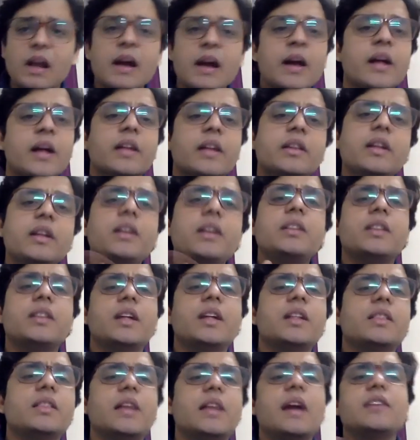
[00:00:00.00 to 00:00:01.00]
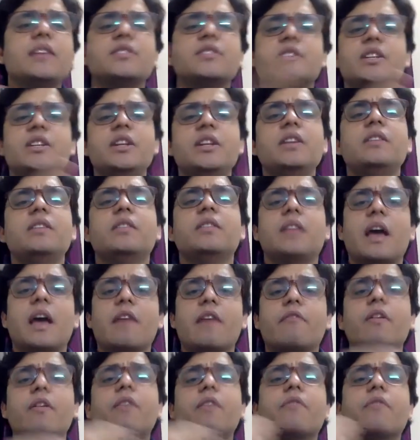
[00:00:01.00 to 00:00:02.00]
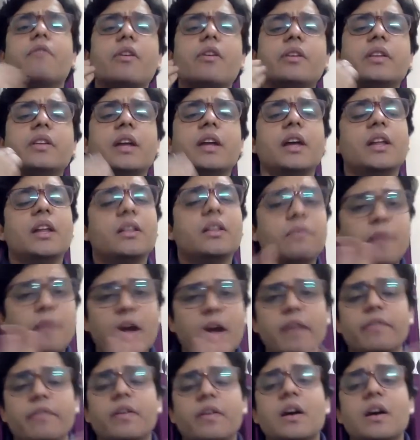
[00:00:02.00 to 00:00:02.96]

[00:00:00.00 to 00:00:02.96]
C says that she never was A's wife.